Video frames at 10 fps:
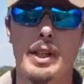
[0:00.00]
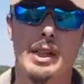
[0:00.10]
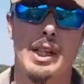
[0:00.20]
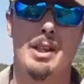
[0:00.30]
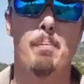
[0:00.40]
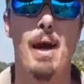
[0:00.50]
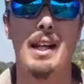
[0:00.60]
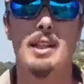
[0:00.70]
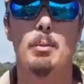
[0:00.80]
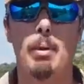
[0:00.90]
this is
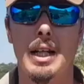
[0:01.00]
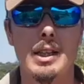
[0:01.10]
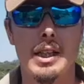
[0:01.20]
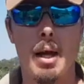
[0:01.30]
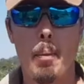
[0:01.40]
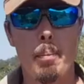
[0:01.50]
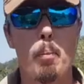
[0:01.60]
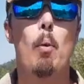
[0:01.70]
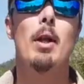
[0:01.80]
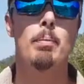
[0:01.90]
palatability.
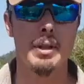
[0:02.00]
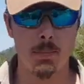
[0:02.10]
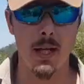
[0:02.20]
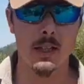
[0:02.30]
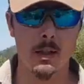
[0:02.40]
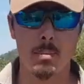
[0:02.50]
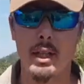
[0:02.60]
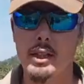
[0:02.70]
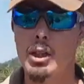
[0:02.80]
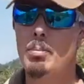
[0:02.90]
What is
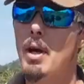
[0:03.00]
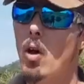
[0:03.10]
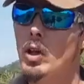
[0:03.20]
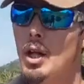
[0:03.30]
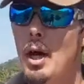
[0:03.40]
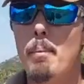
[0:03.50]
palatability, you may ask?